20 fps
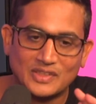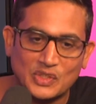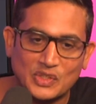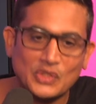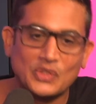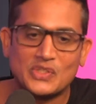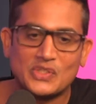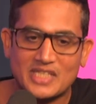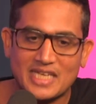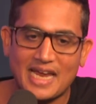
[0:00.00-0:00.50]

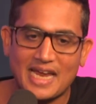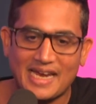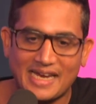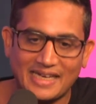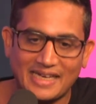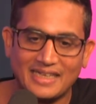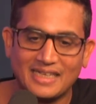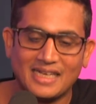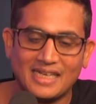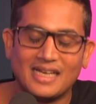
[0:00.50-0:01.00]

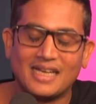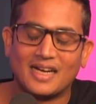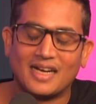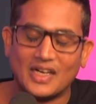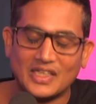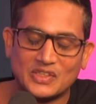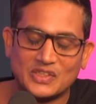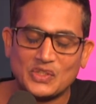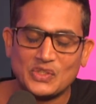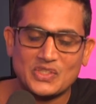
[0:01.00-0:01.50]

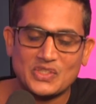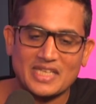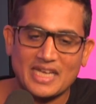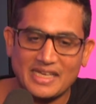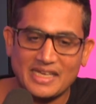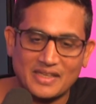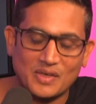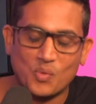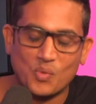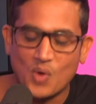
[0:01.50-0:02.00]

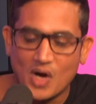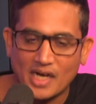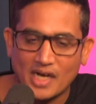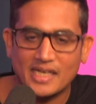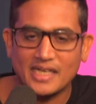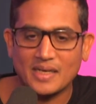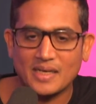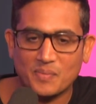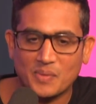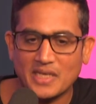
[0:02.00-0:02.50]
say that
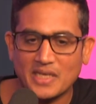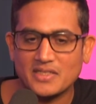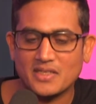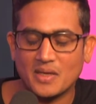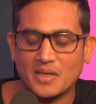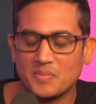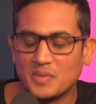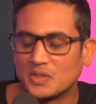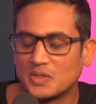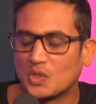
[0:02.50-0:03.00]
working at a place
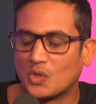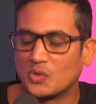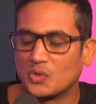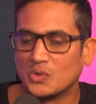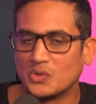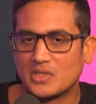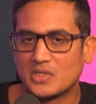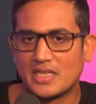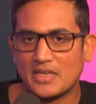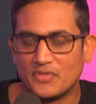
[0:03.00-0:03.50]
like
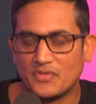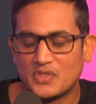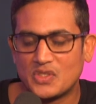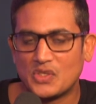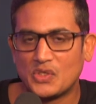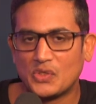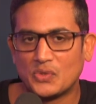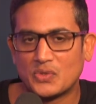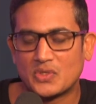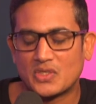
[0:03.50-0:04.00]
McDonald's gives
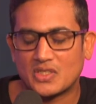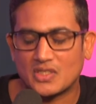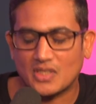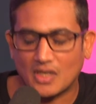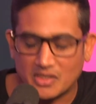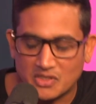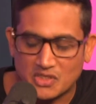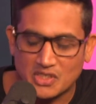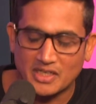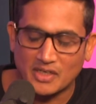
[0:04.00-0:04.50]
you
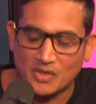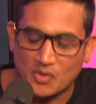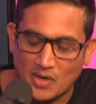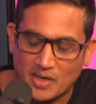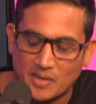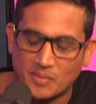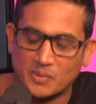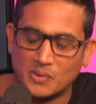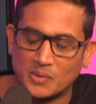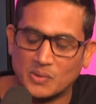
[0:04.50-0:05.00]
such an
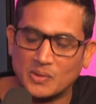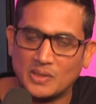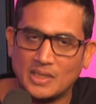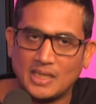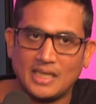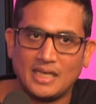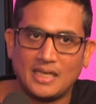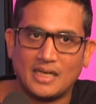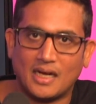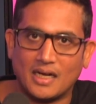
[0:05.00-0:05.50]
incredible
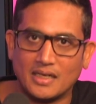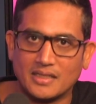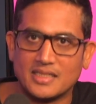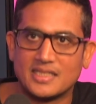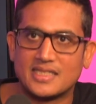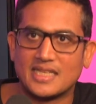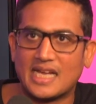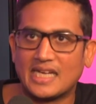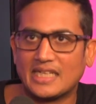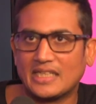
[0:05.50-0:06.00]

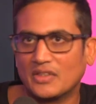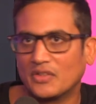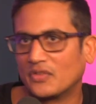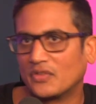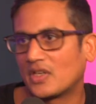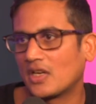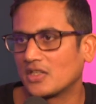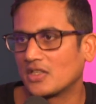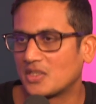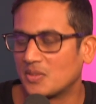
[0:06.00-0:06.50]
understanding of
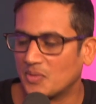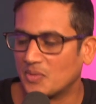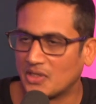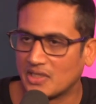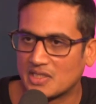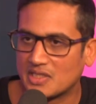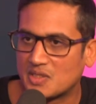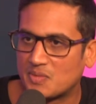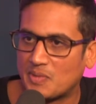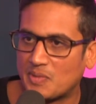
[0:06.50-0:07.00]
customer
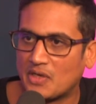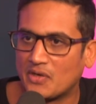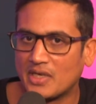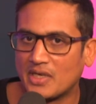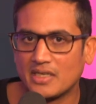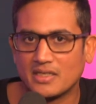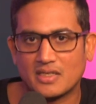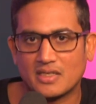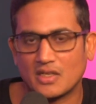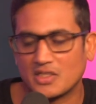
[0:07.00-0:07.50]

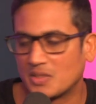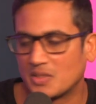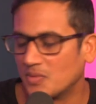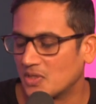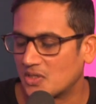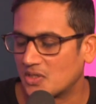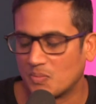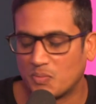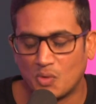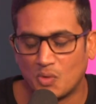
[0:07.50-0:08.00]
experience, customer
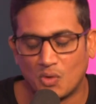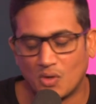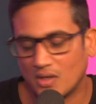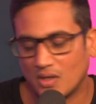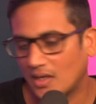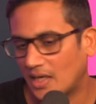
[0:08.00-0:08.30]
support, like